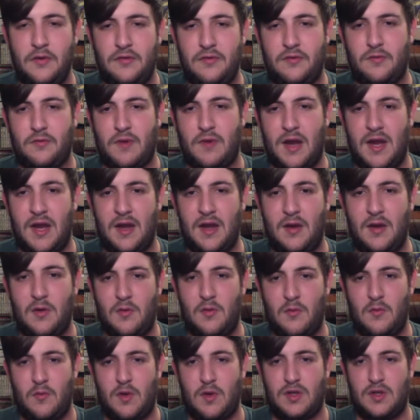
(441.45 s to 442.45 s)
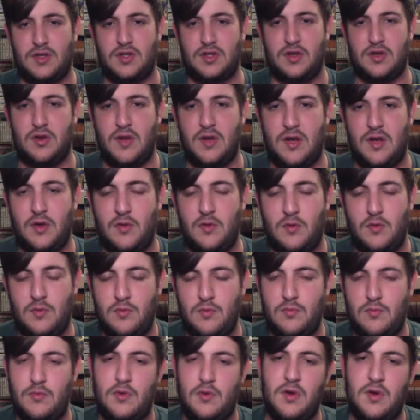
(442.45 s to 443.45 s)
screen would show
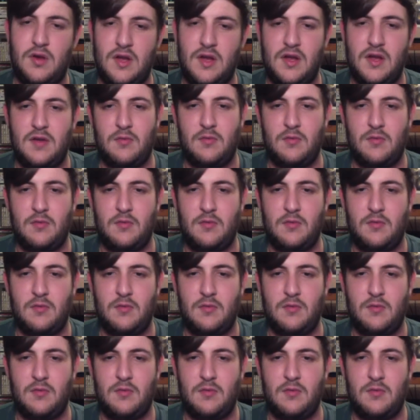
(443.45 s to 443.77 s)
you, well,